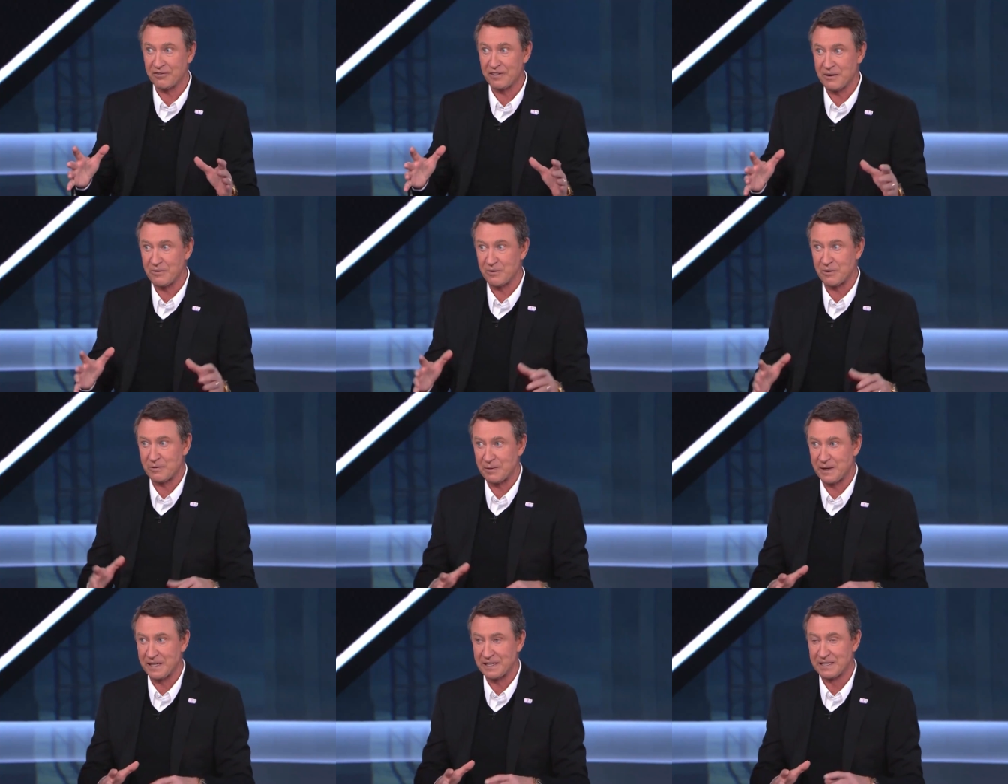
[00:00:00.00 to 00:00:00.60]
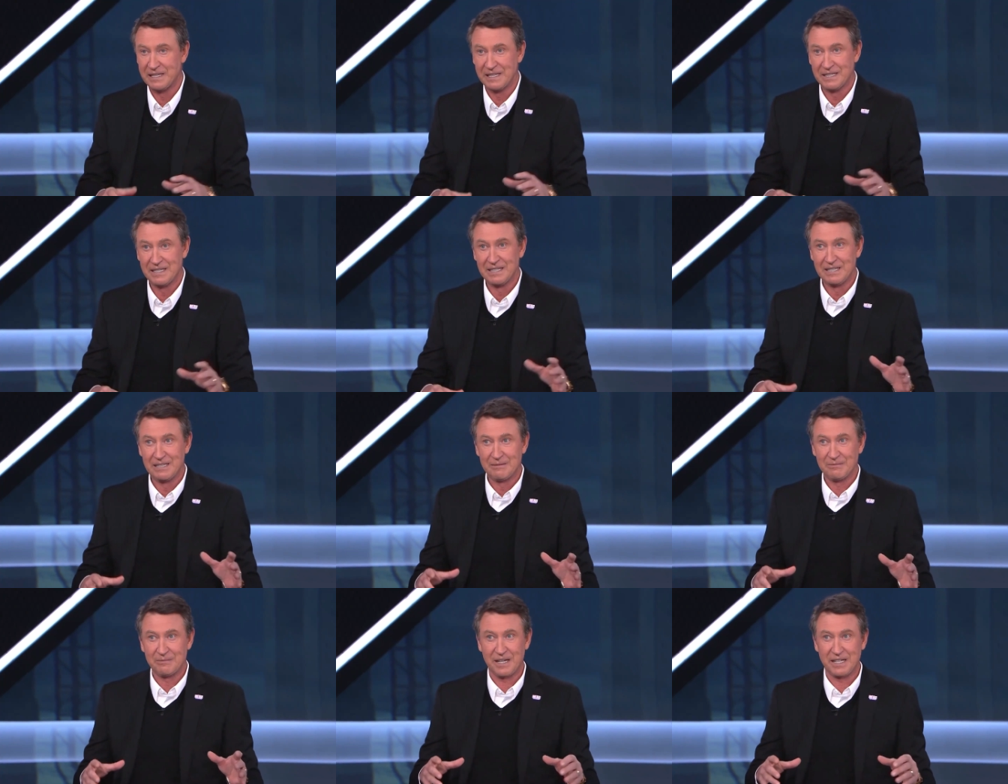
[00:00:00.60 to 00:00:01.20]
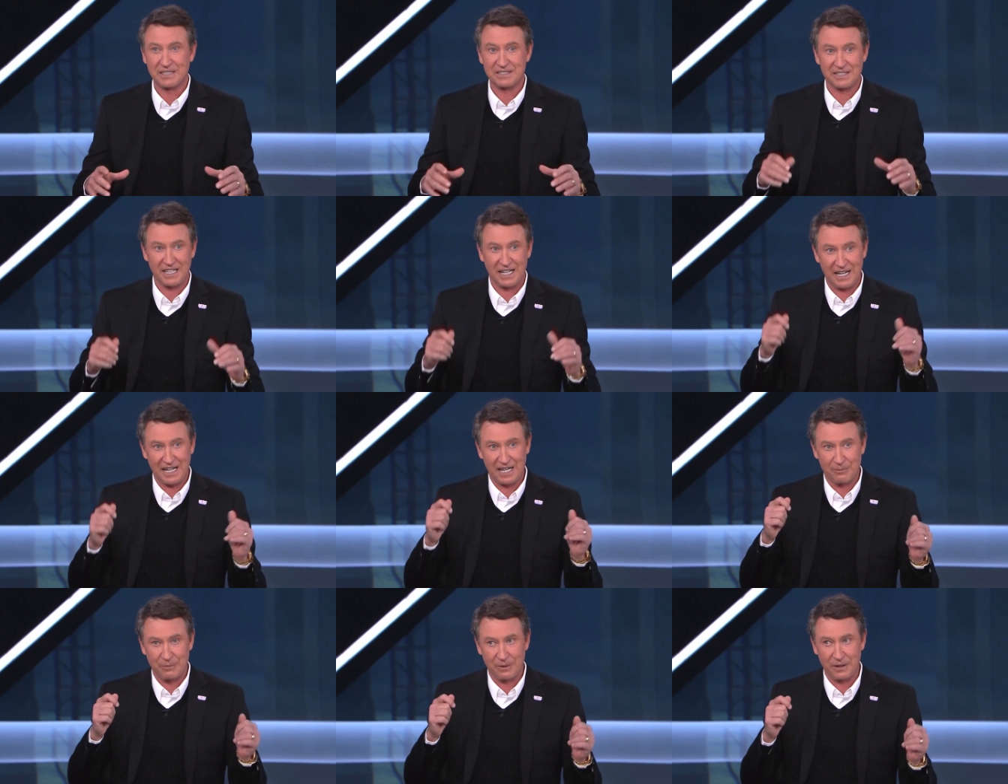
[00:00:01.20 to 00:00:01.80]
Yesterday, during the intermission
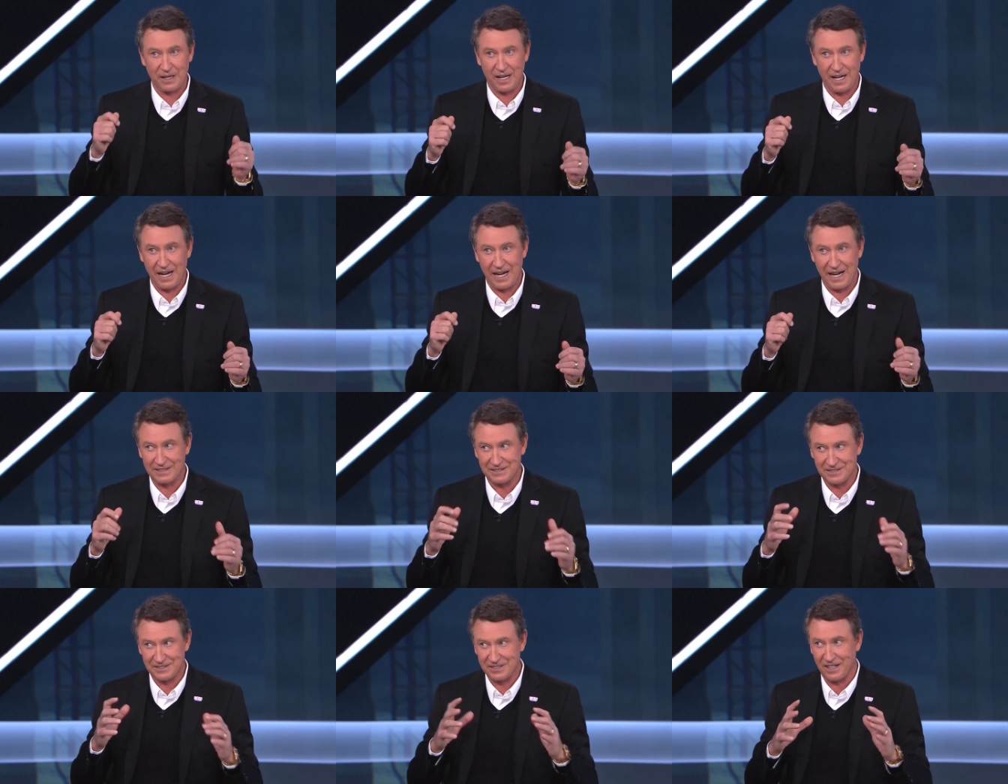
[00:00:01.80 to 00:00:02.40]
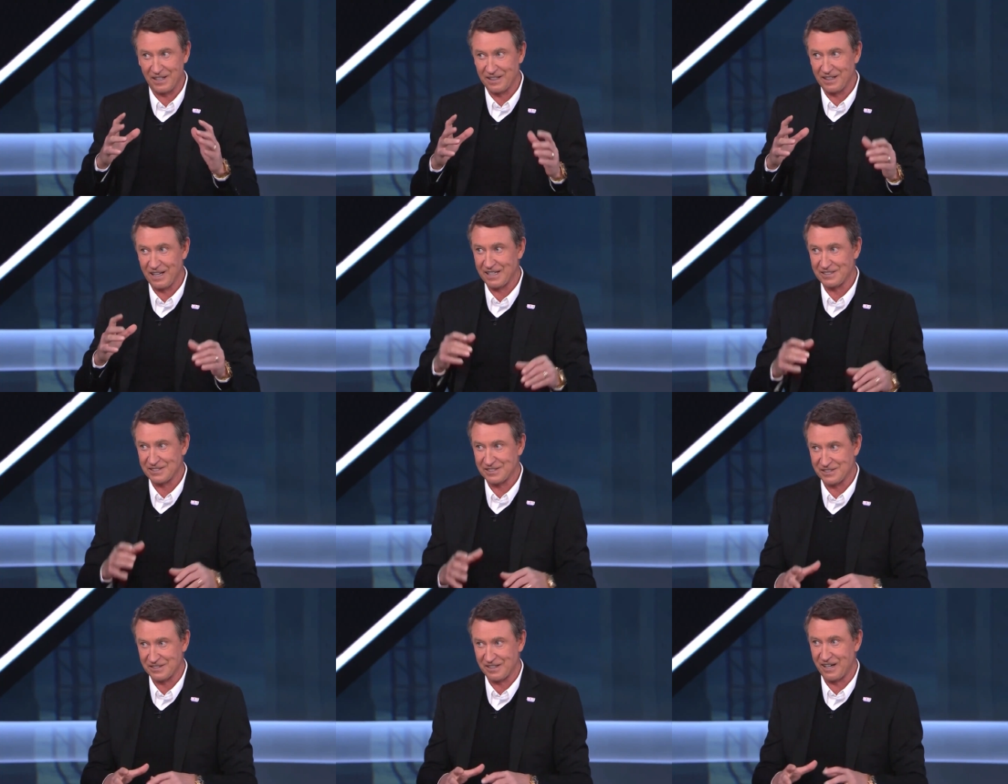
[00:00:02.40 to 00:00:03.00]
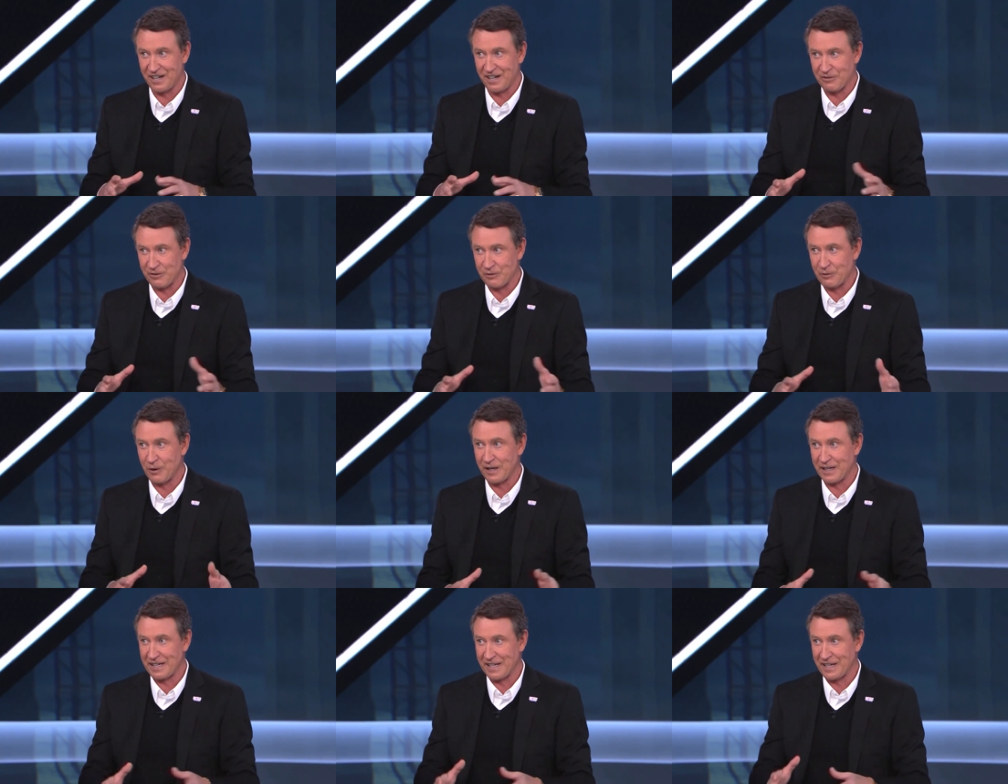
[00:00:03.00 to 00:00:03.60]
of the Flyers Hurricanes game, Wayne
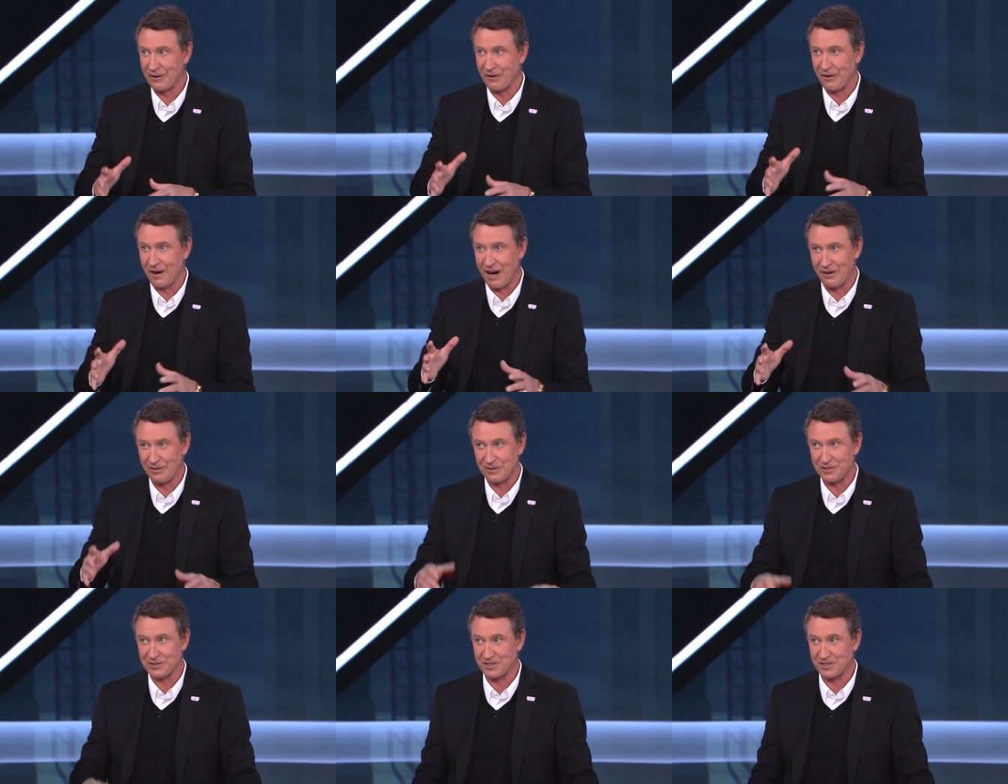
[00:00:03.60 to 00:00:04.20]
Gretzky told maybe